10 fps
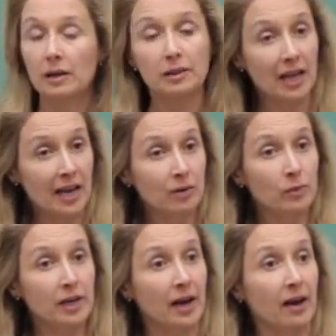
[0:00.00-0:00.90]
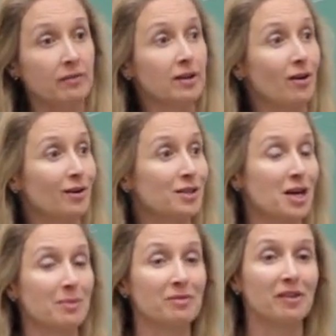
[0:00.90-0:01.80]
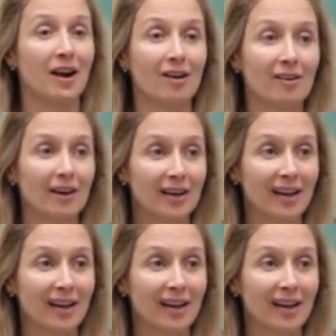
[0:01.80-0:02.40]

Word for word: Then we have the archetype of Hera.